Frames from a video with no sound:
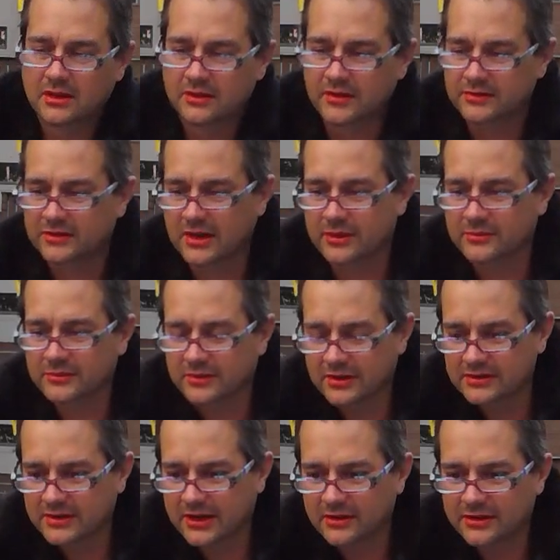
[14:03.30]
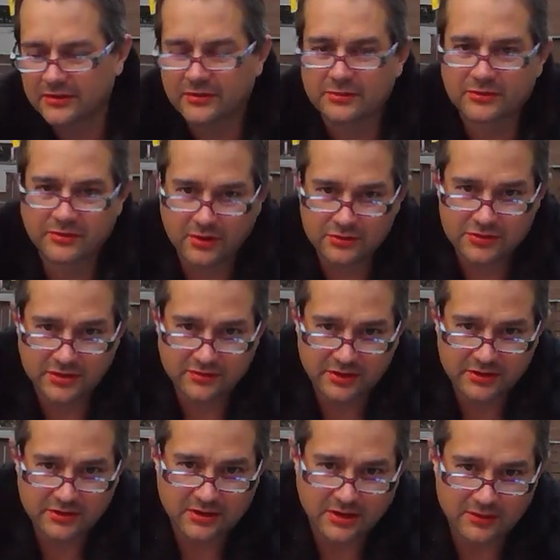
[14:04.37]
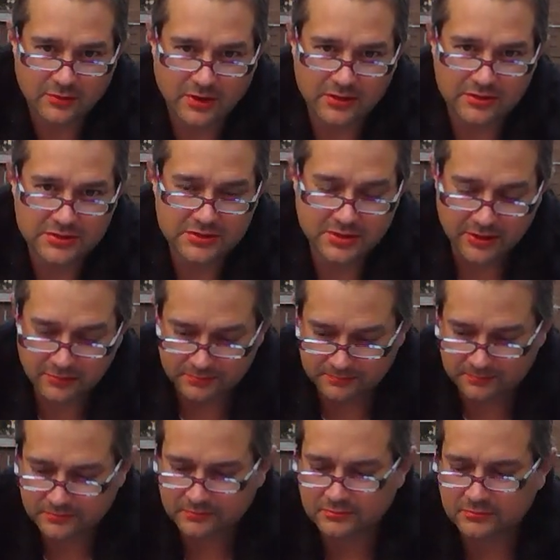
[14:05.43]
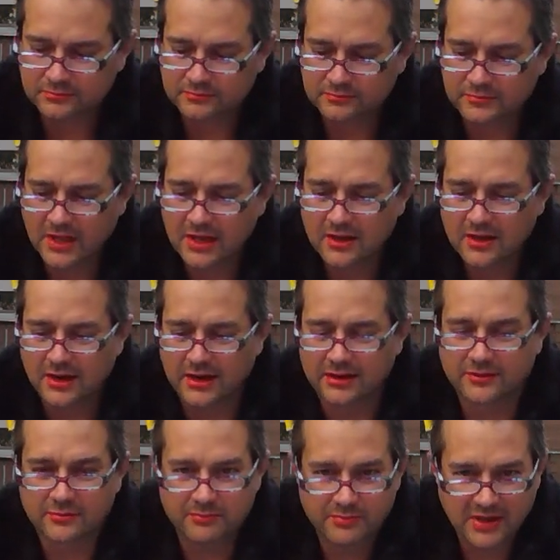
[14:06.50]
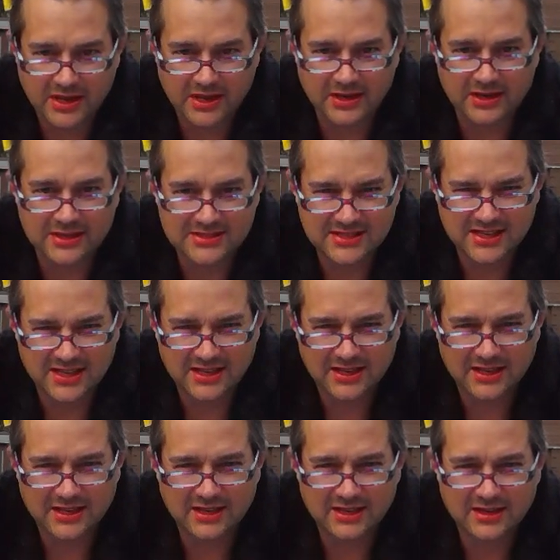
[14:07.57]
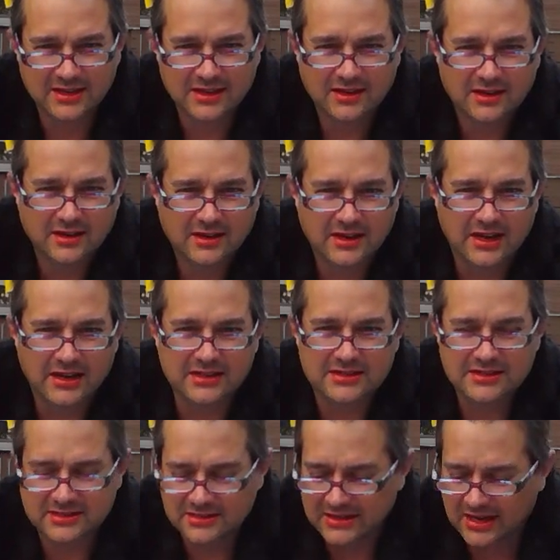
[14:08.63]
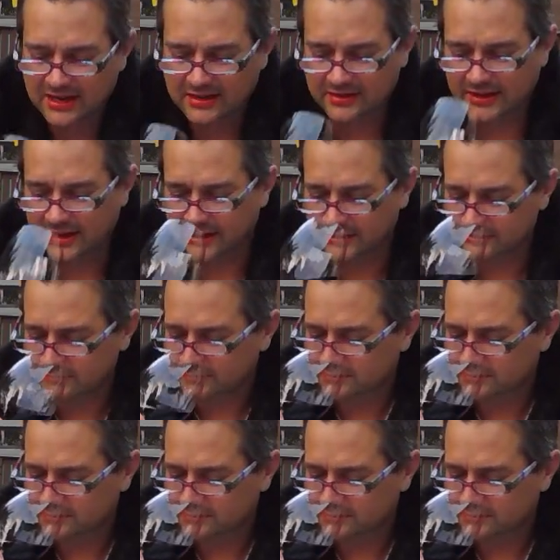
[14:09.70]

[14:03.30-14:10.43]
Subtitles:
This comes entirely from Stone Tree Vineyard on the Wallug Slope, and it's big and it's inky, and it's got like